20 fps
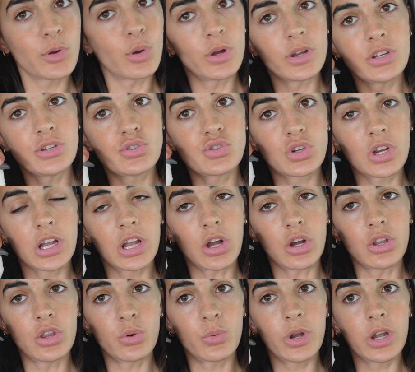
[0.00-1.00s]
going to drink
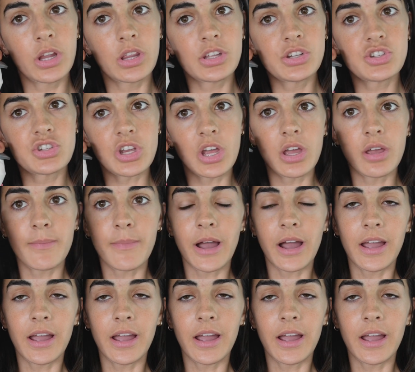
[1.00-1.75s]
on the way to the gym.